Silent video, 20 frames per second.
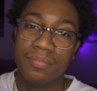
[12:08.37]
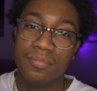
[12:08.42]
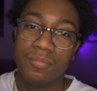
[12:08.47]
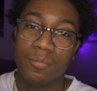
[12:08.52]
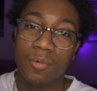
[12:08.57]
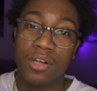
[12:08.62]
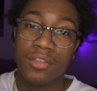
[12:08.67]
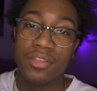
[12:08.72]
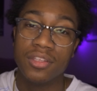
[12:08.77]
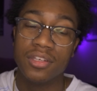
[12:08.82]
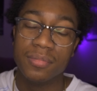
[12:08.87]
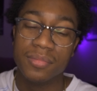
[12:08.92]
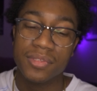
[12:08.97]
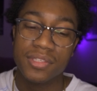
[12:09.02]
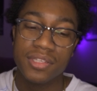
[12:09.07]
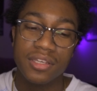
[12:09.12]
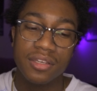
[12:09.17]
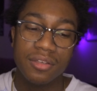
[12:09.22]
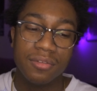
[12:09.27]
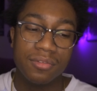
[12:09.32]
Walther
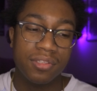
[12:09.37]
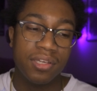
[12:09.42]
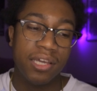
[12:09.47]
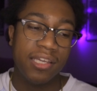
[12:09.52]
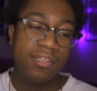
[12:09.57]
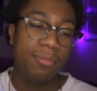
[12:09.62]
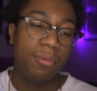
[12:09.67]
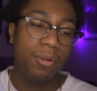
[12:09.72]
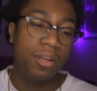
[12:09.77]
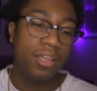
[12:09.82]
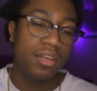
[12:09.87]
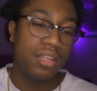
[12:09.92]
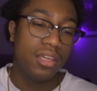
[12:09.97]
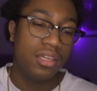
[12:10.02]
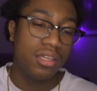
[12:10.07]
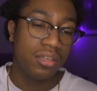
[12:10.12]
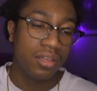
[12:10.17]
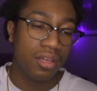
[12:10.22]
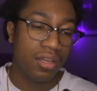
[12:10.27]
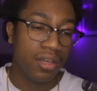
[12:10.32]
themselves, and that's pretty
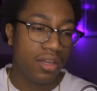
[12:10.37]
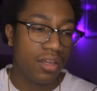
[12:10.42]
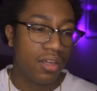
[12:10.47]
neat,